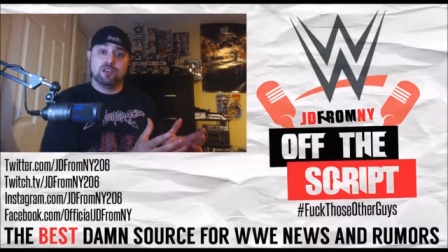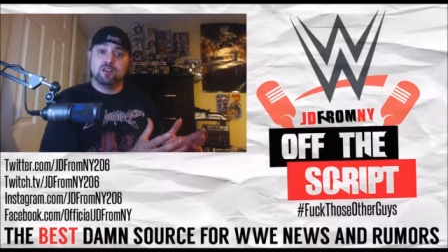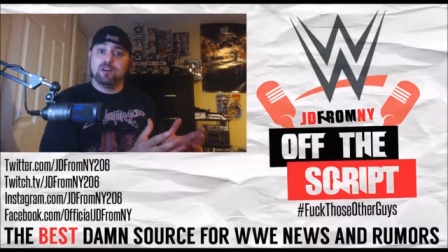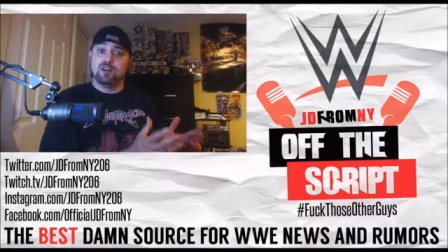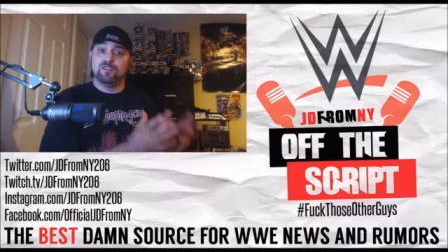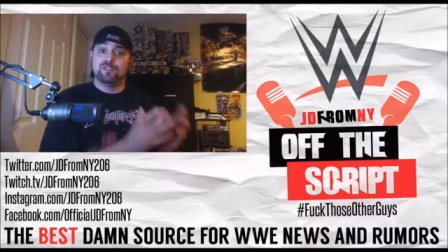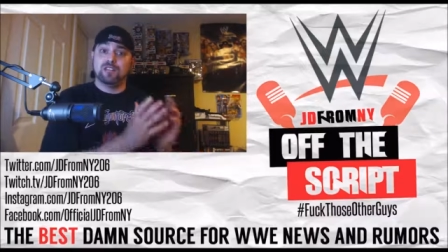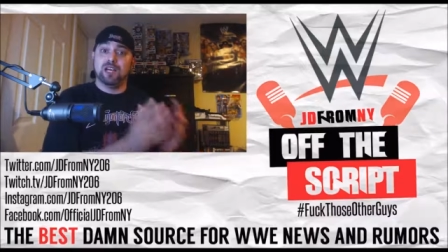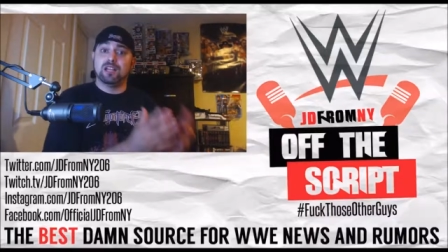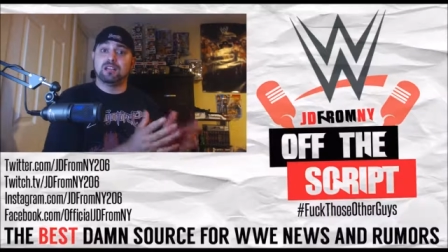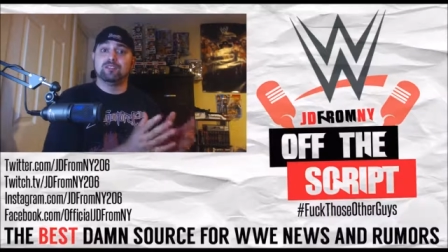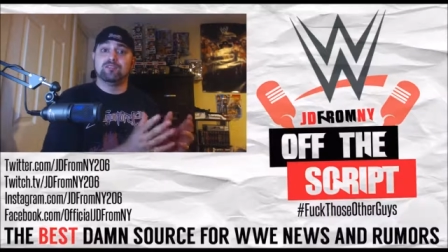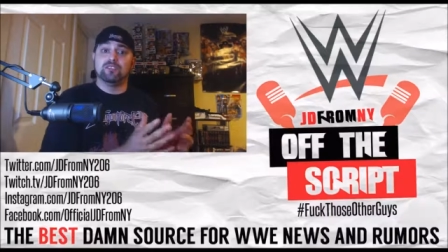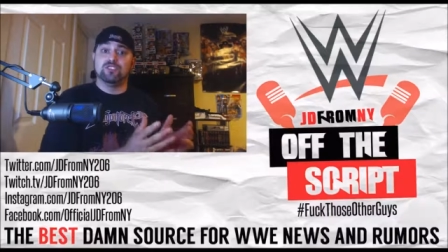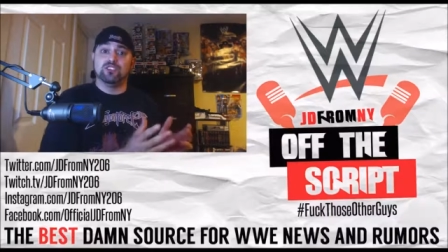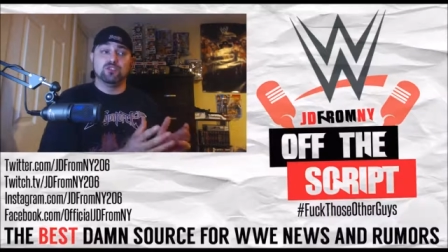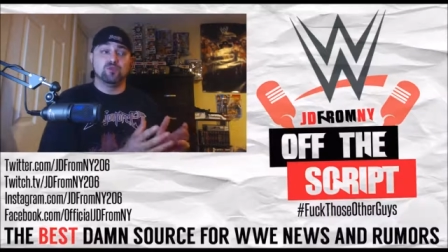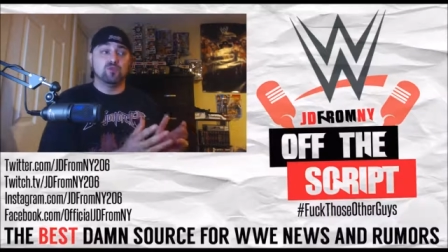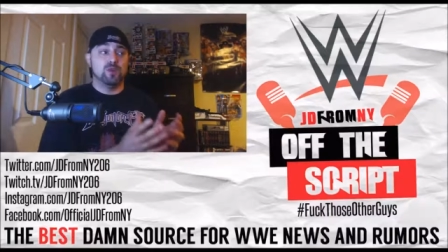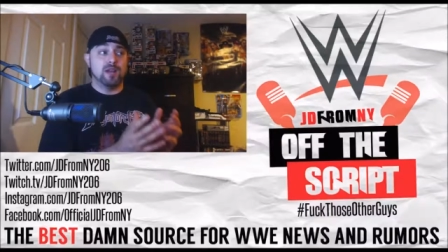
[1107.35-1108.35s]
of
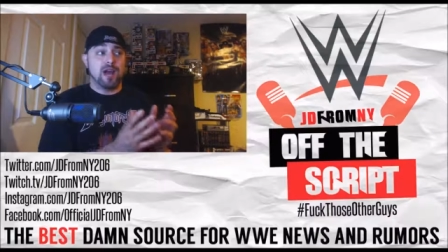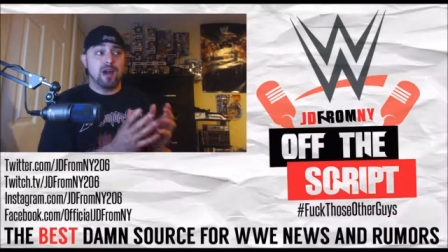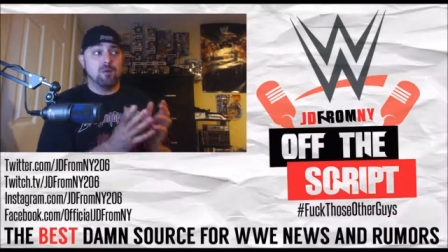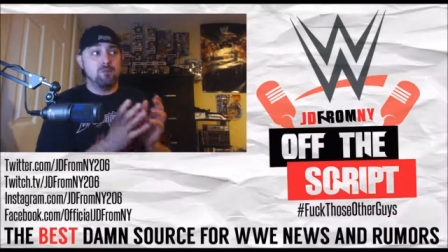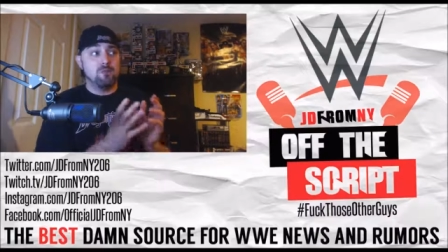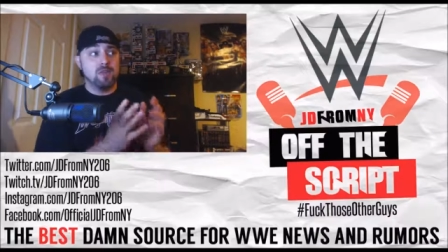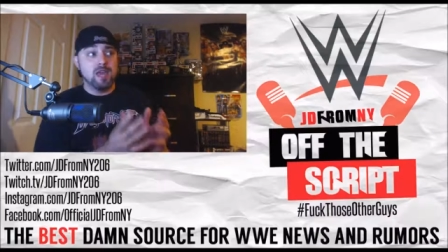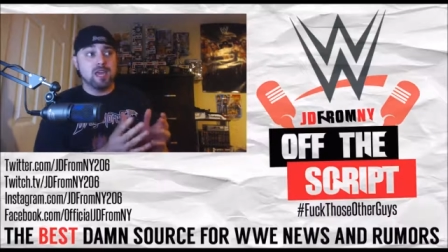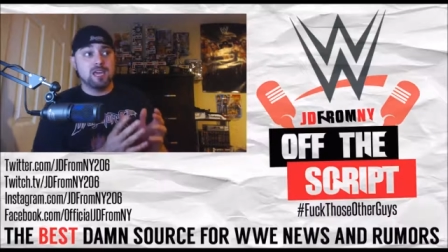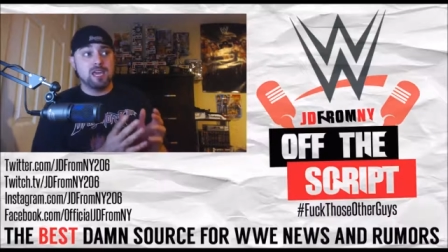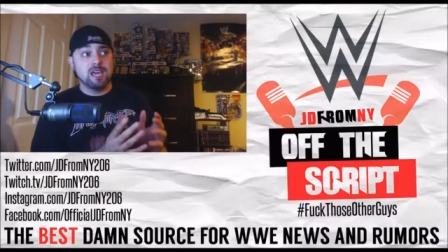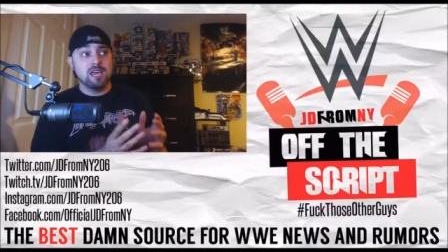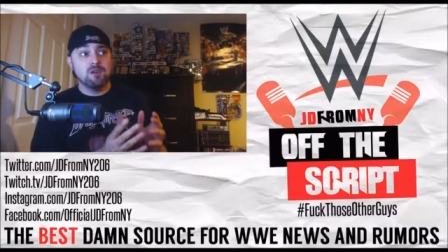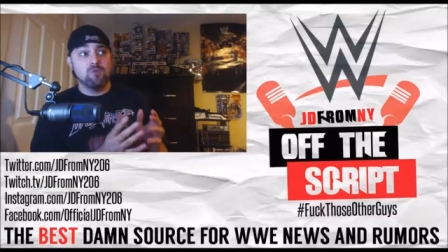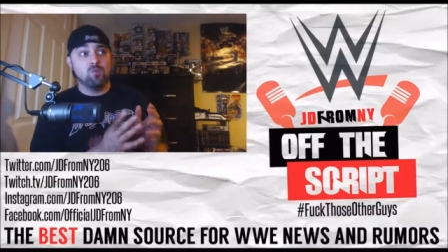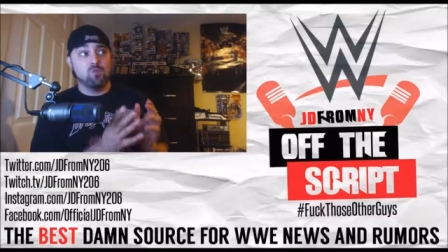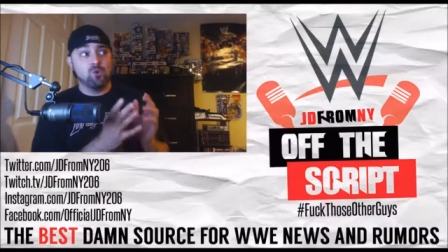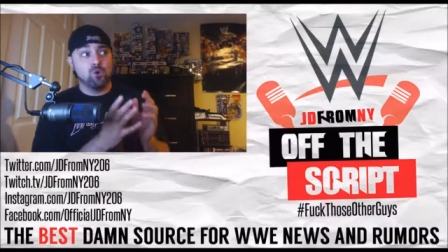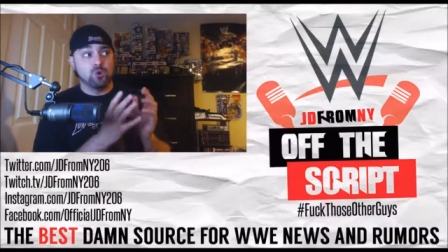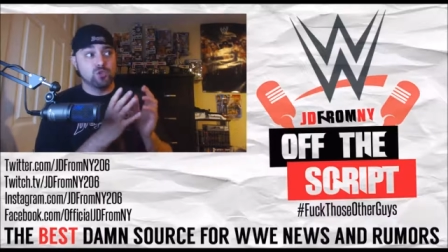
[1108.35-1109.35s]
television without making
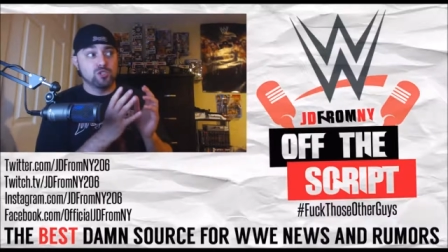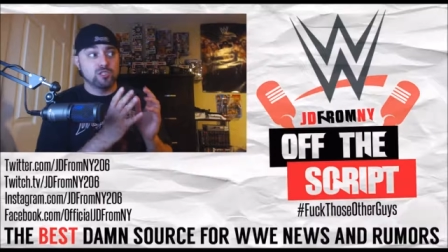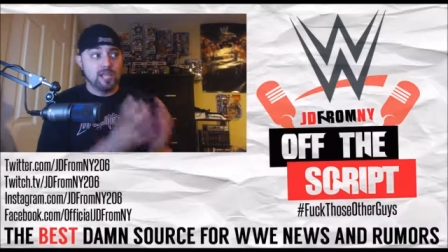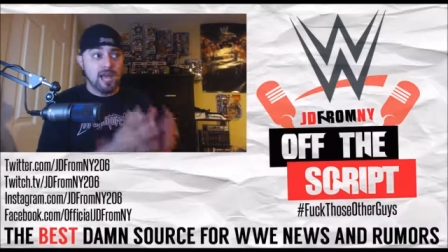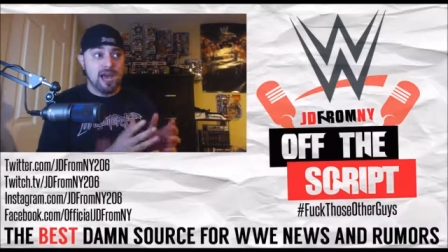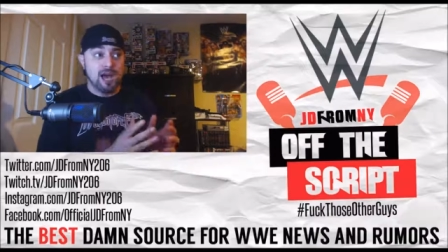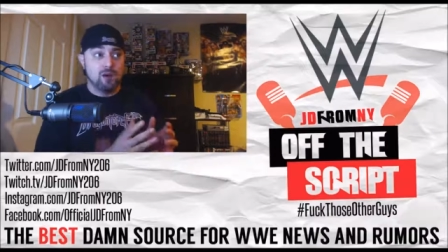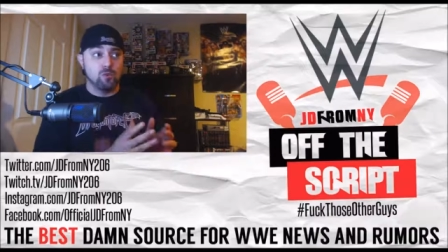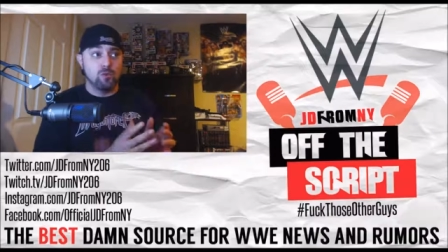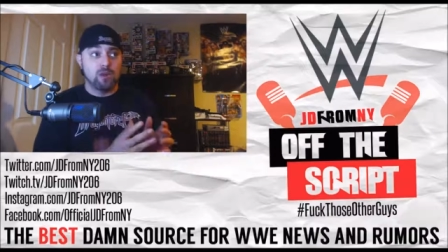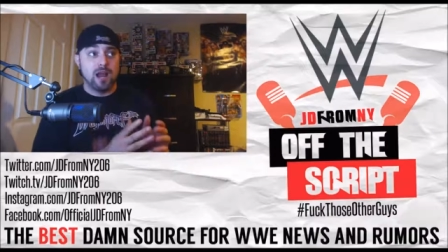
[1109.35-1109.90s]
it watered down,